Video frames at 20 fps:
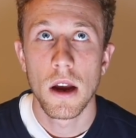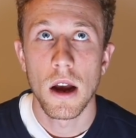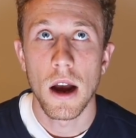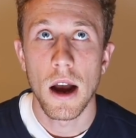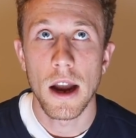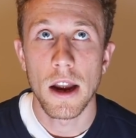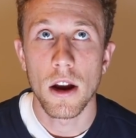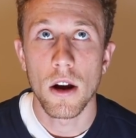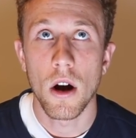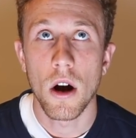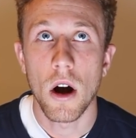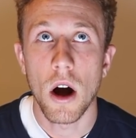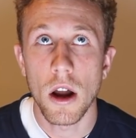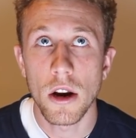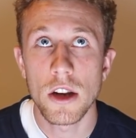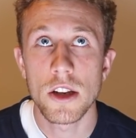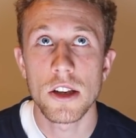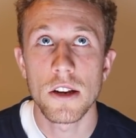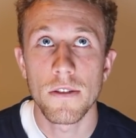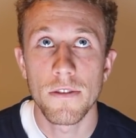I
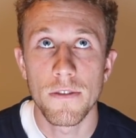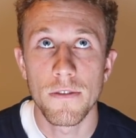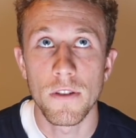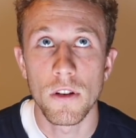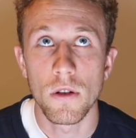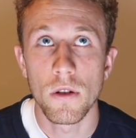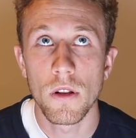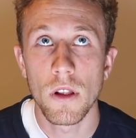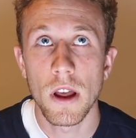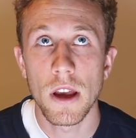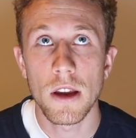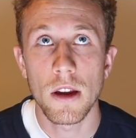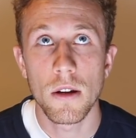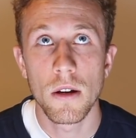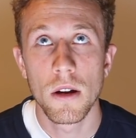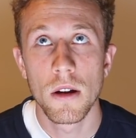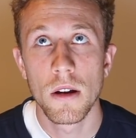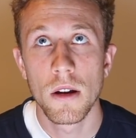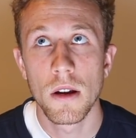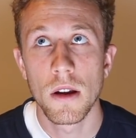honestly feel like
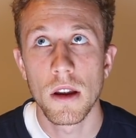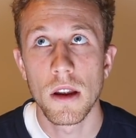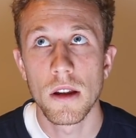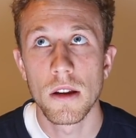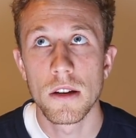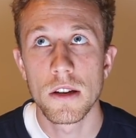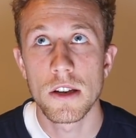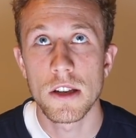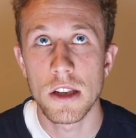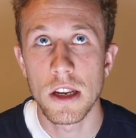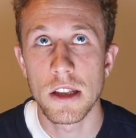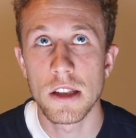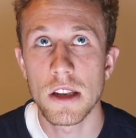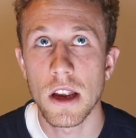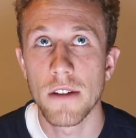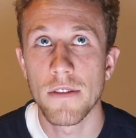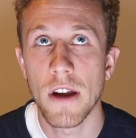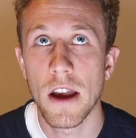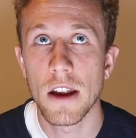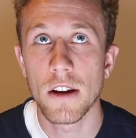since
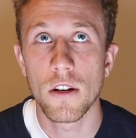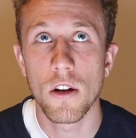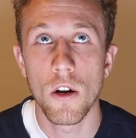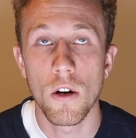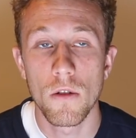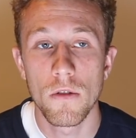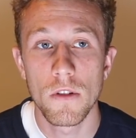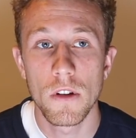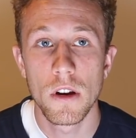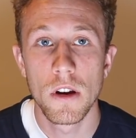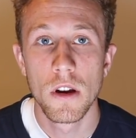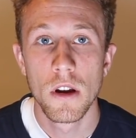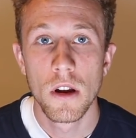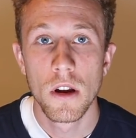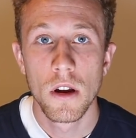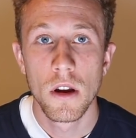I've had COVID,